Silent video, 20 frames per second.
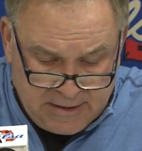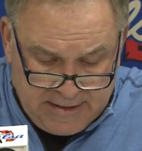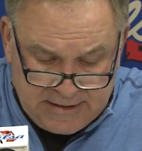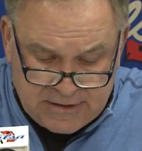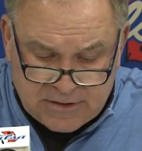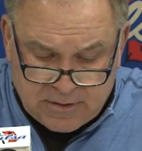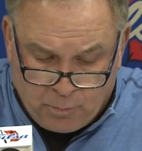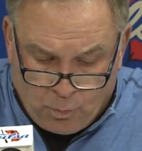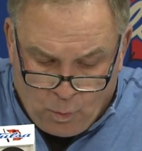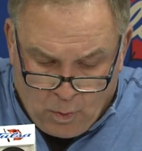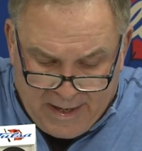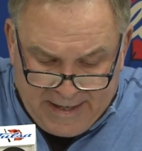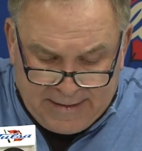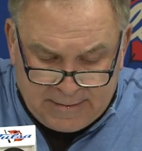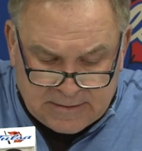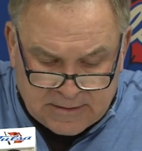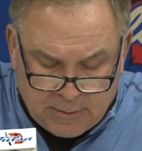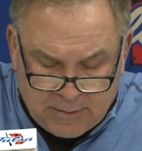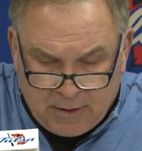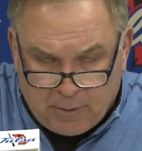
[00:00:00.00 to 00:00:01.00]
to need some
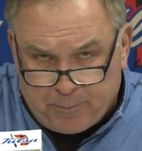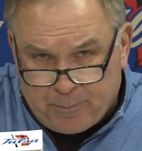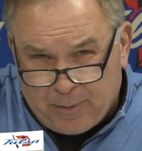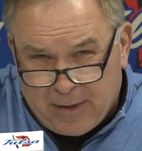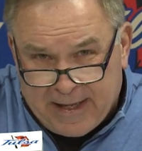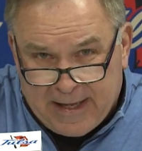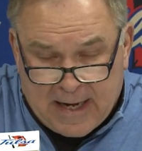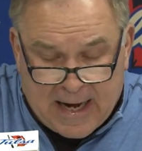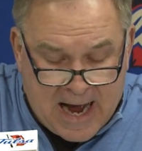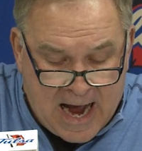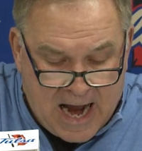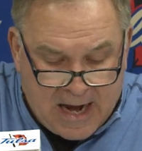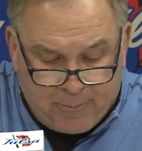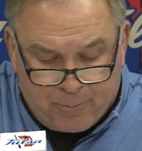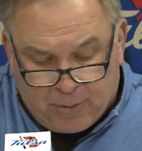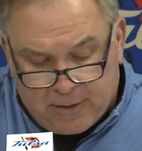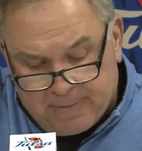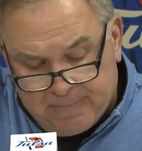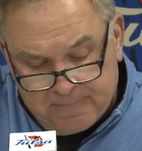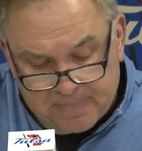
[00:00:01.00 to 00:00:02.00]
weight. He'll play a
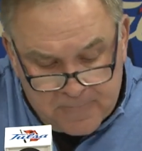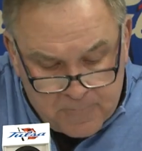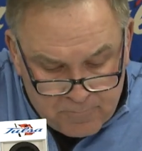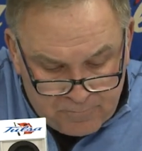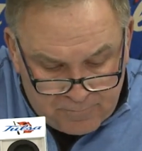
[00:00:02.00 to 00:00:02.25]
hybrid,